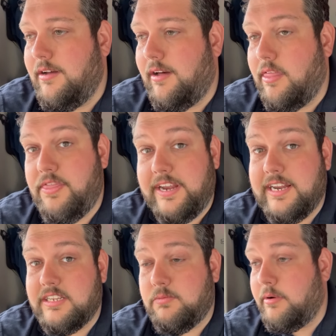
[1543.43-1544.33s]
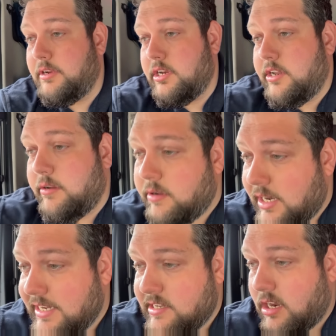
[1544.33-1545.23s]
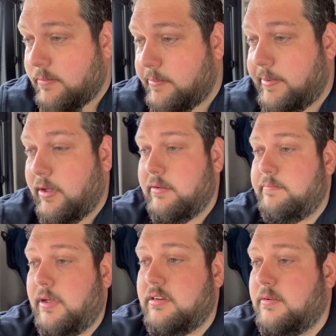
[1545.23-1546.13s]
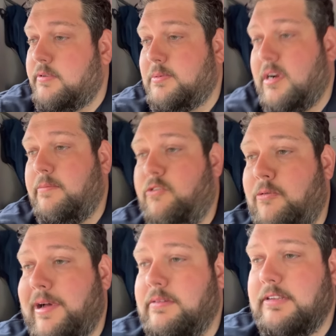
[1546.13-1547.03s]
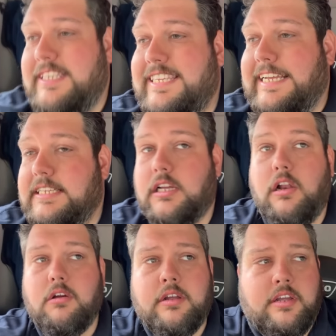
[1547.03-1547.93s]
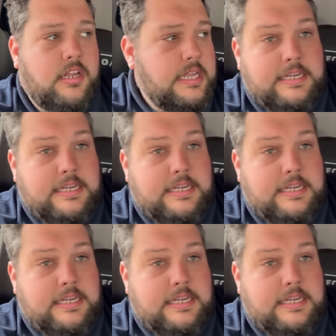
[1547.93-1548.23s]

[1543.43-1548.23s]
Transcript: I think that's what I'm going to do. At least then I'll be parked up as well for about 6 o'clock.